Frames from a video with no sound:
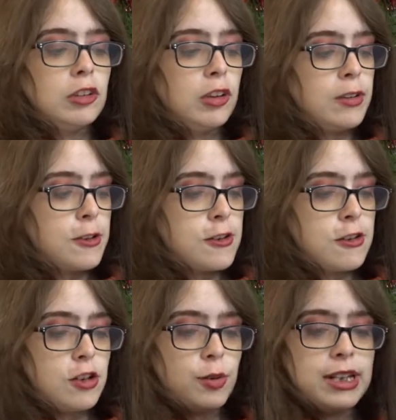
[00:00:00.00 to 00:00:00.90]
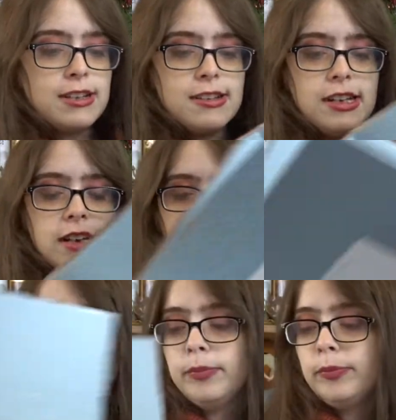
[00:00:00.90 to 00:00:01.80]
A snowy scene.
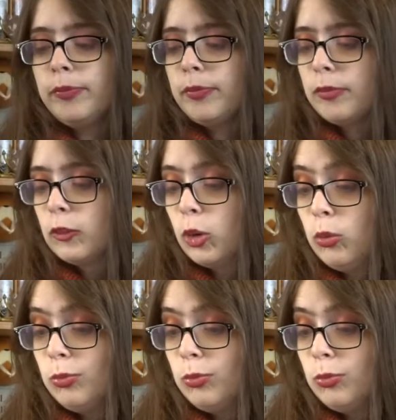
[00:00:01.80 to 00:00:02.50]
Oh.